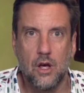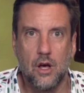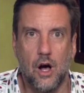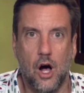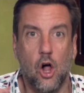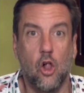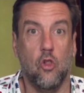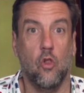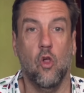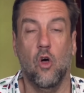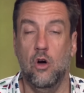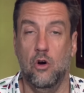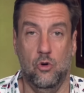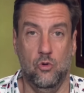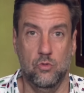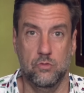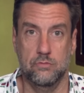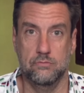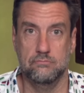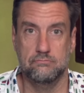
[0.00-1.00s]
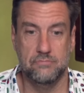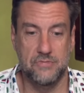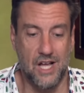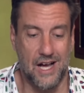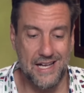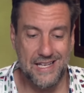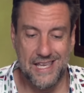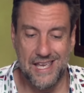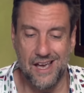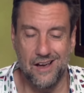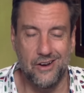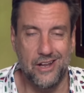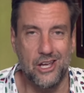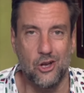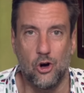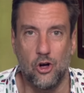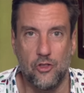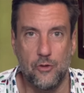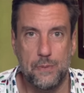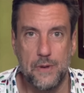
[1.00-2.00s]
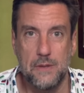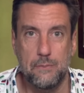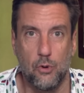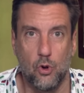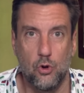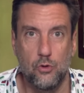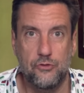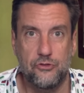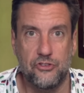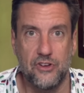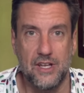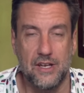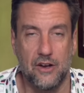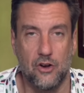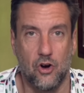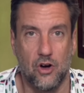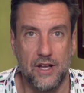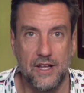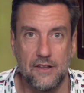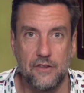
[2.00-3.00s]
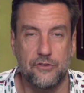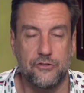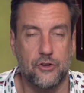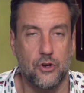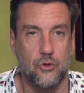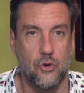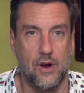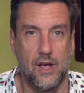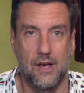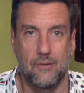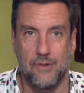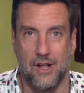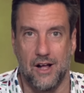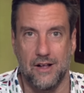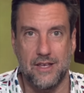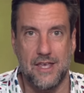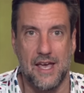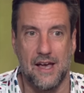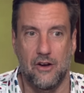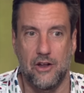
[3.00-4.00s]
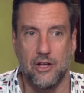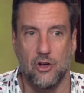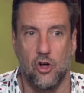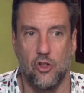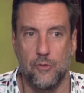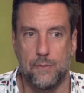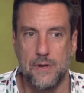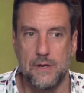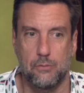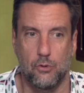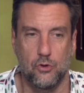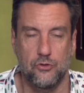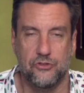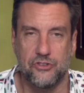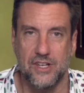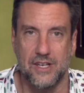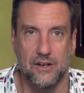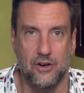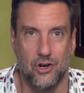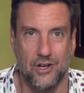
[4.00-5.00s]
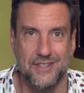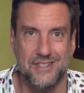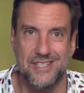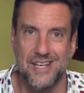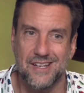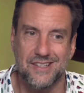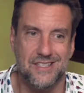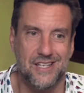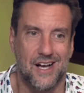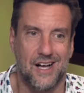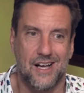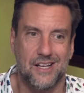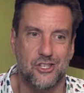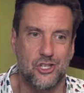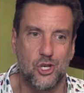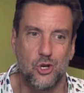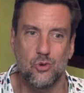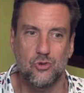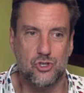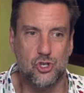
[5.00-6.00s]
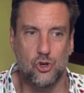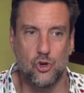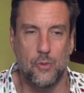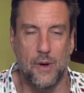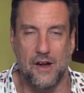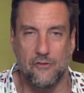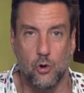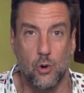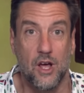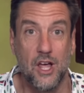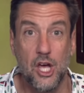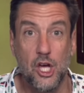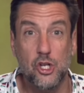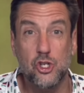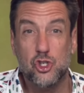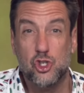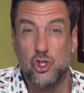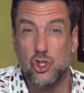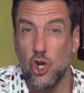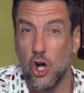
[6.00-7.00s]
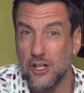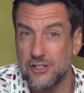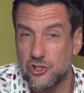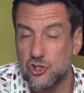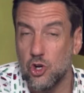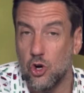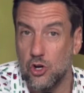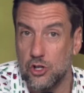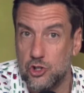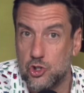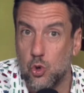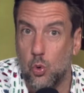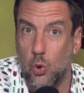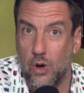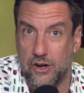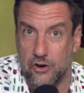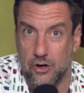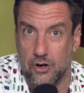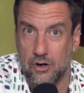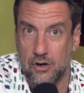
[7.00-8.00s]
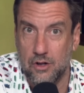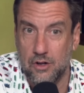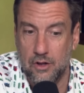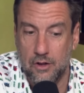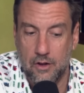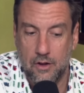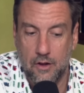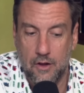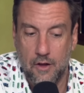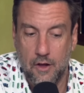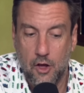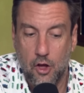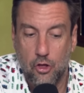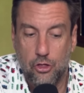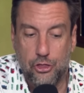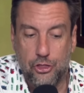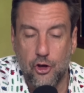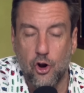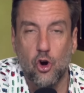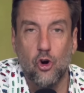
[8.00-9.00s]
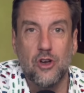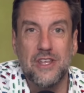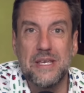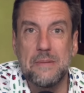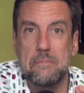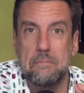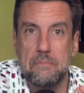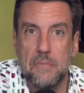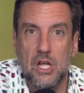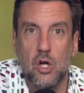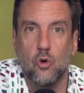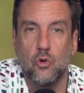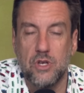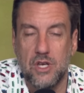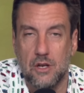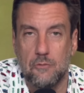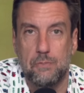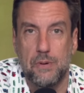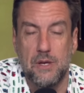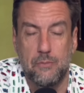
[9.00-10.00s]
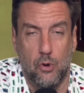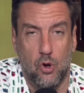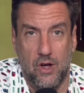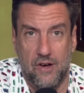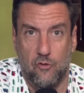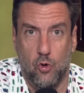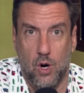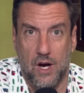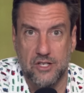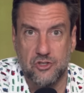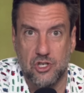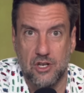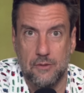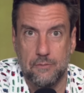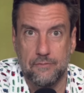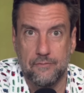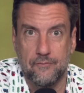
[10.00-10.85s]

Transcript: alone, not counting all the people who've seen it on Instagram, not counting all the people who've seen it on TikTok, YouTube, everywhere. Just on Twitter, thirty million people have watched it.